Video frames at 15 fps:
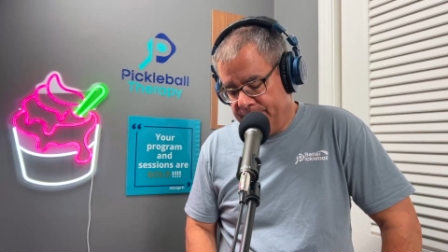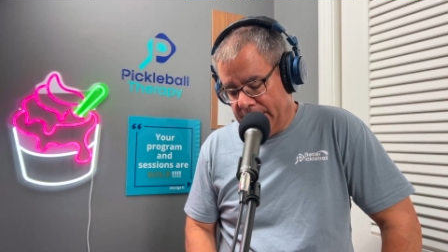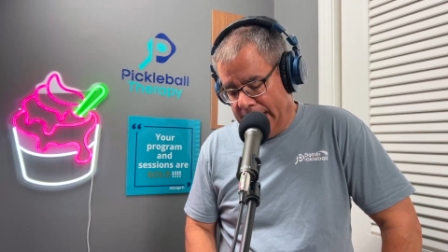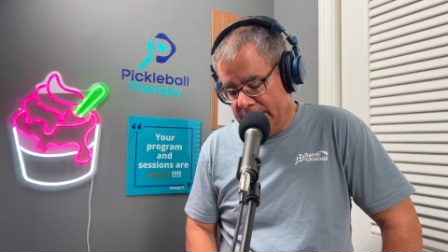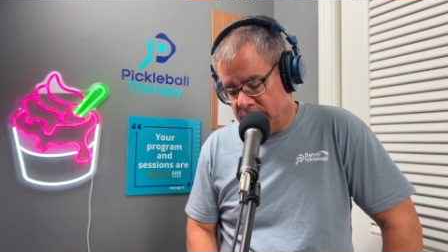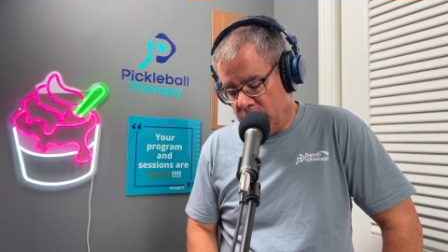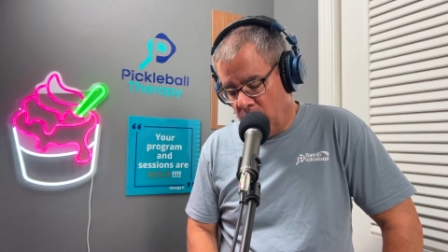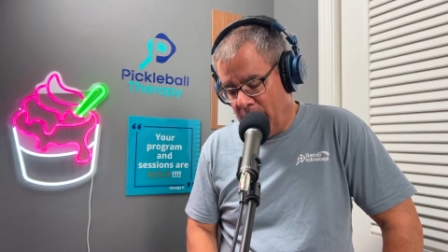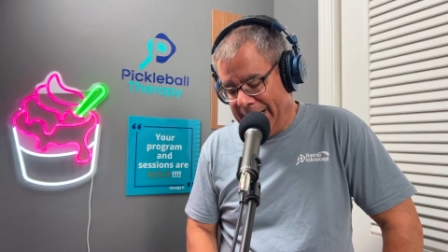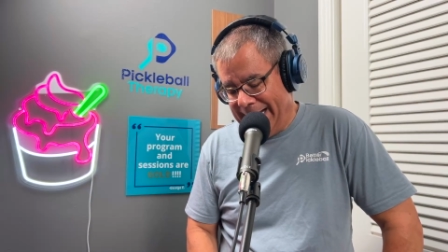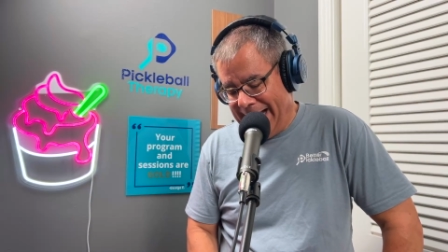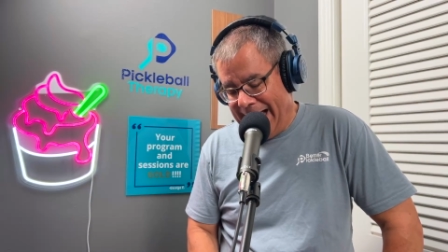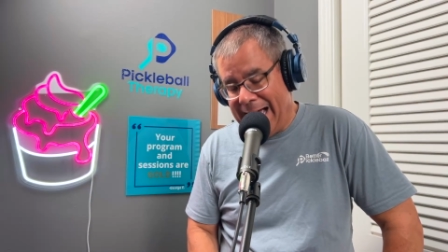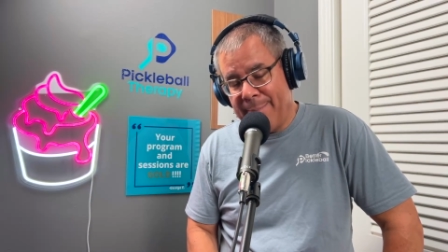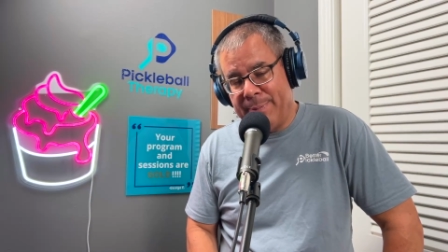And so when
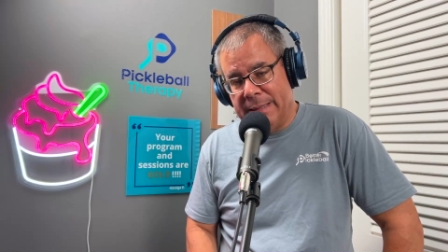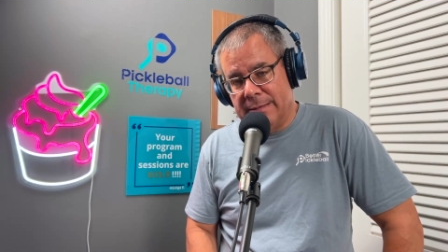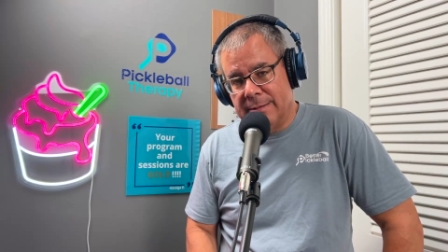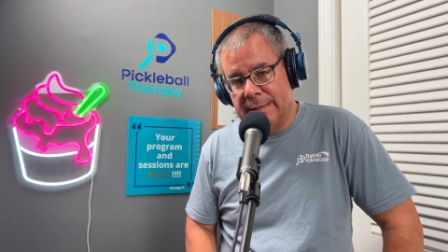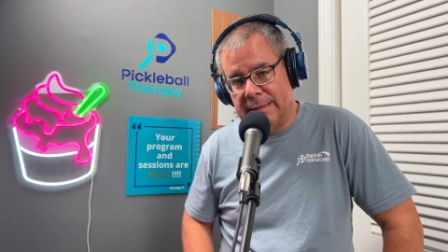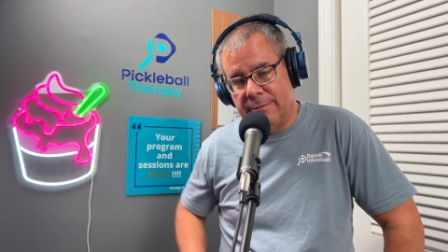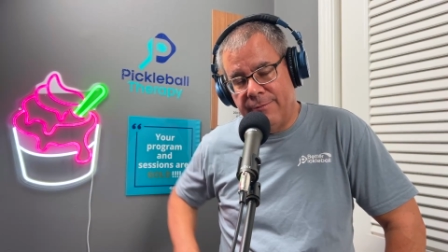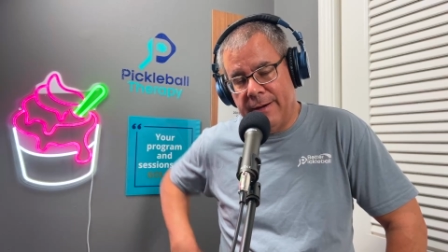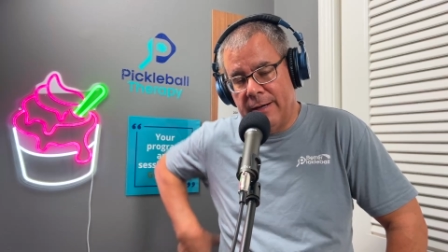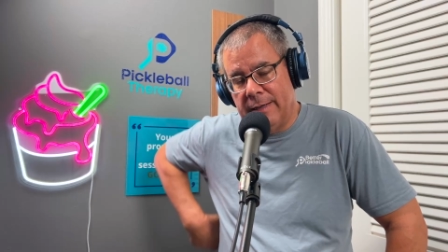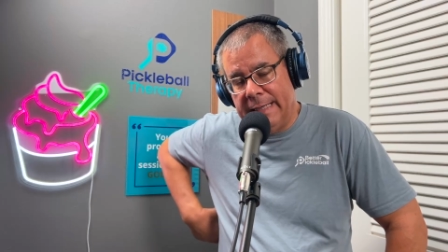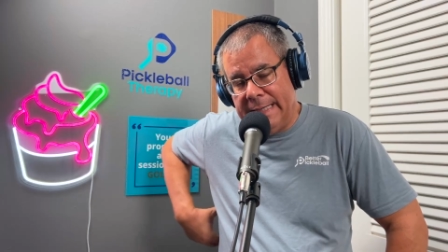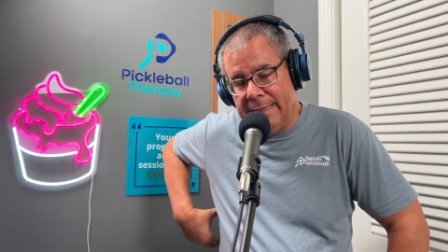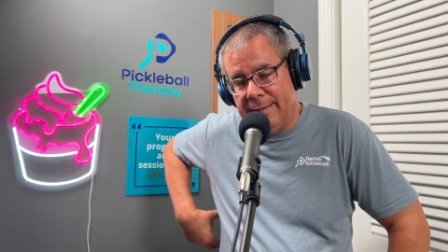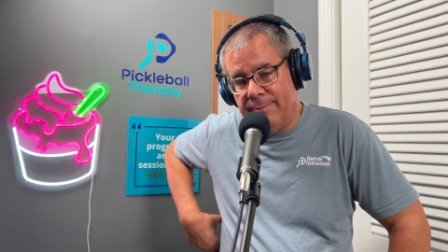it happens, it's
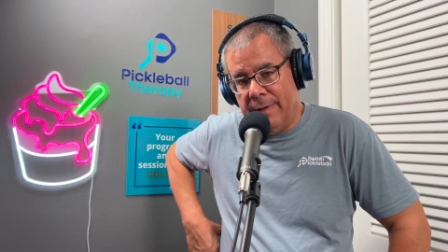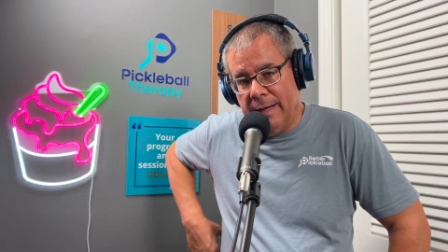fairly,